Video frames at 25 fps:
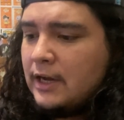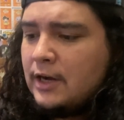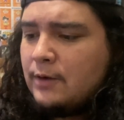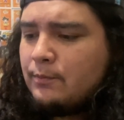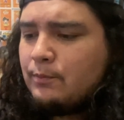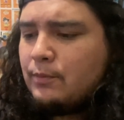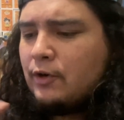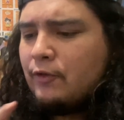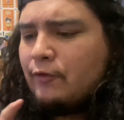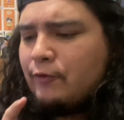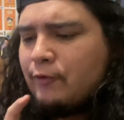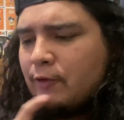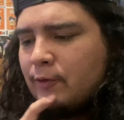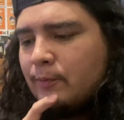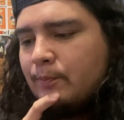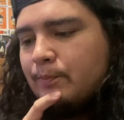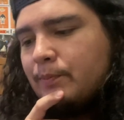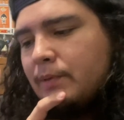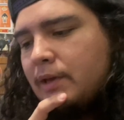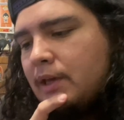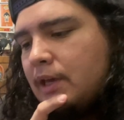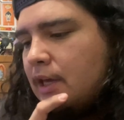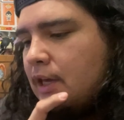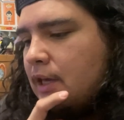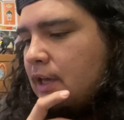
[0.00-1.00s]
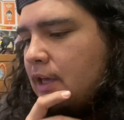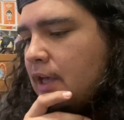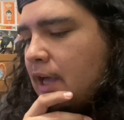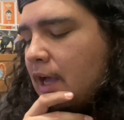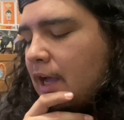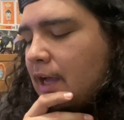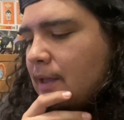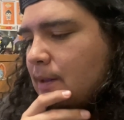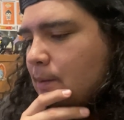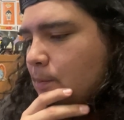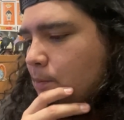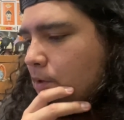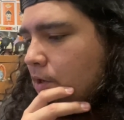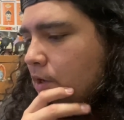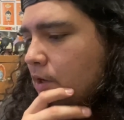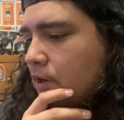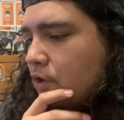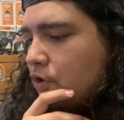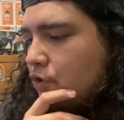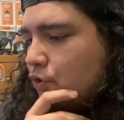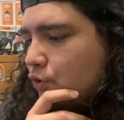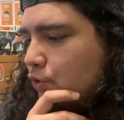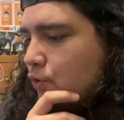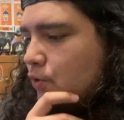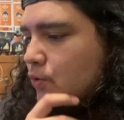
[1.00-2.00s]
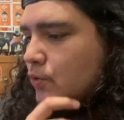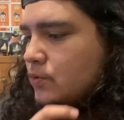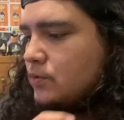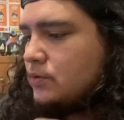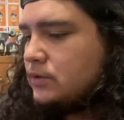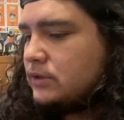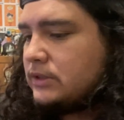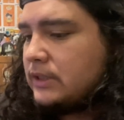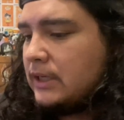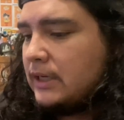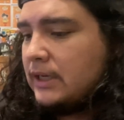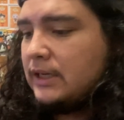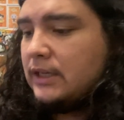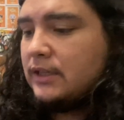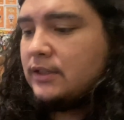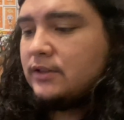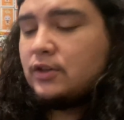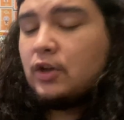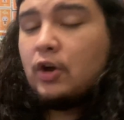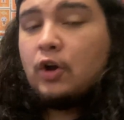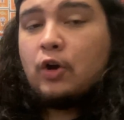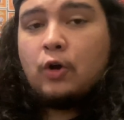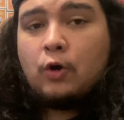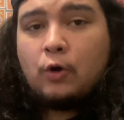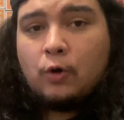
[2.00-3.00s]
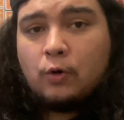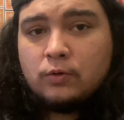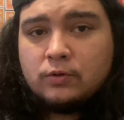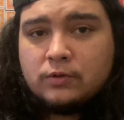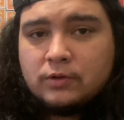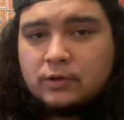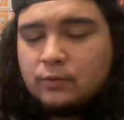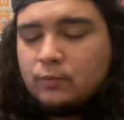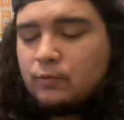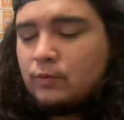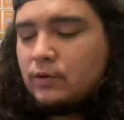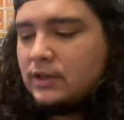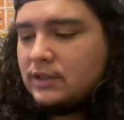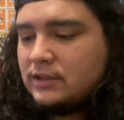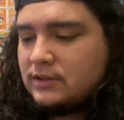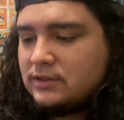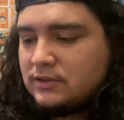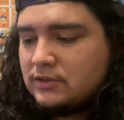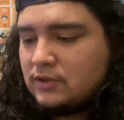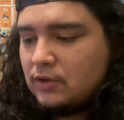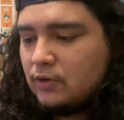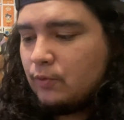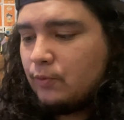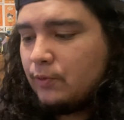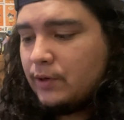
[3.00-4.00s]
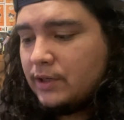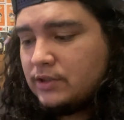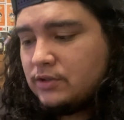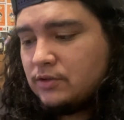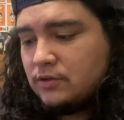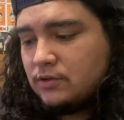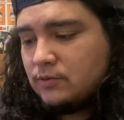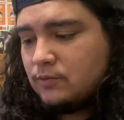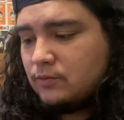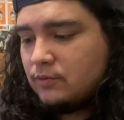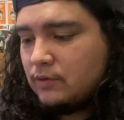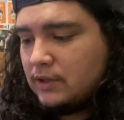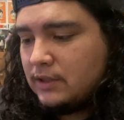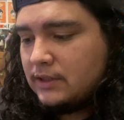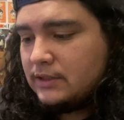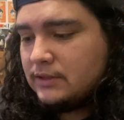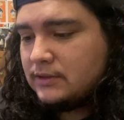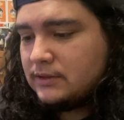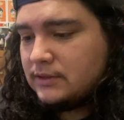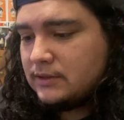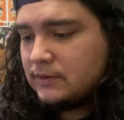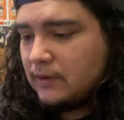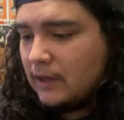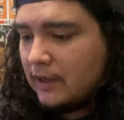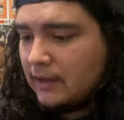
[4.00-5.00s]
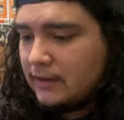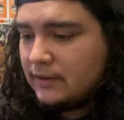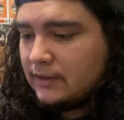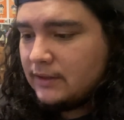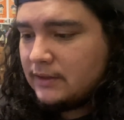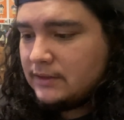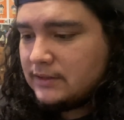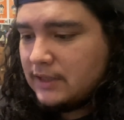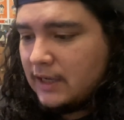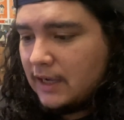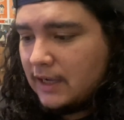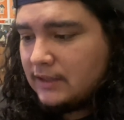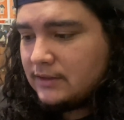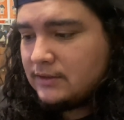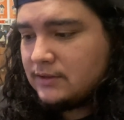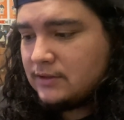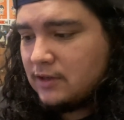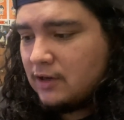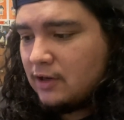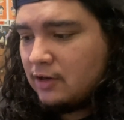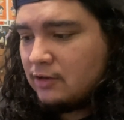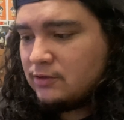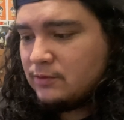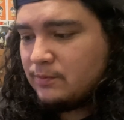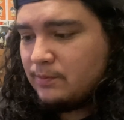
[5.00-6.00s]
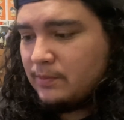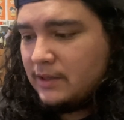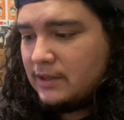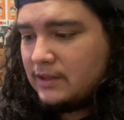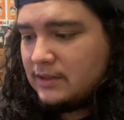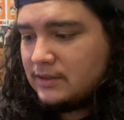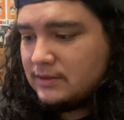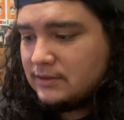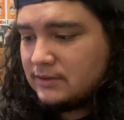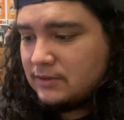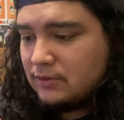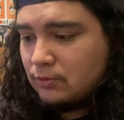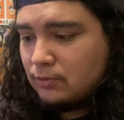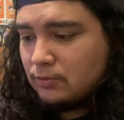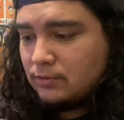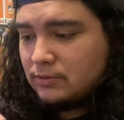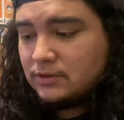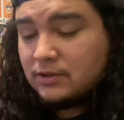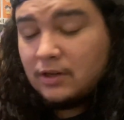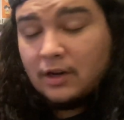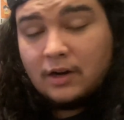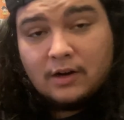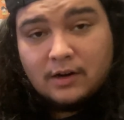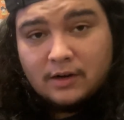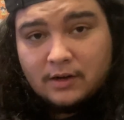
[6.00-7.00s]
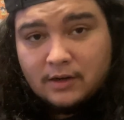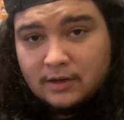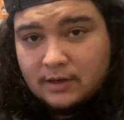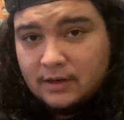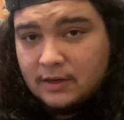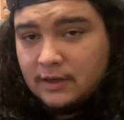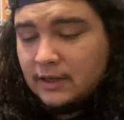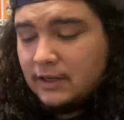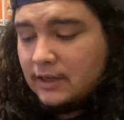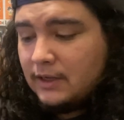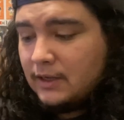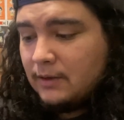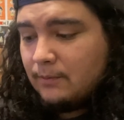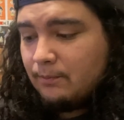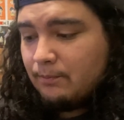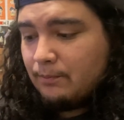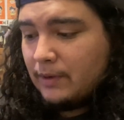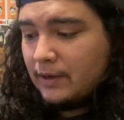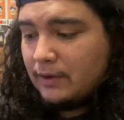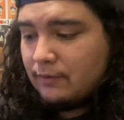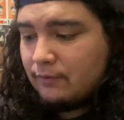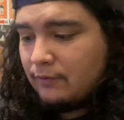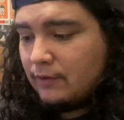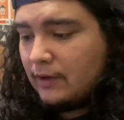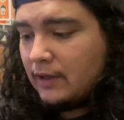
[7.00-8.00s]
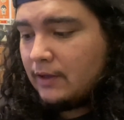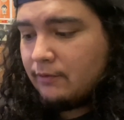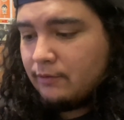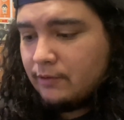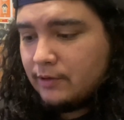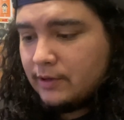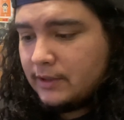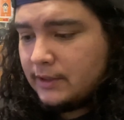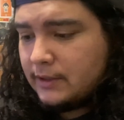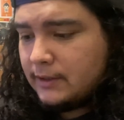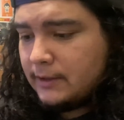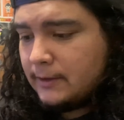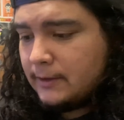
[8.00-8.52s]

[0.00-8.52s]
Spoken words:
But for me, I am gonna use the older ones, the original ones on these head sculpts, because those are my favorite.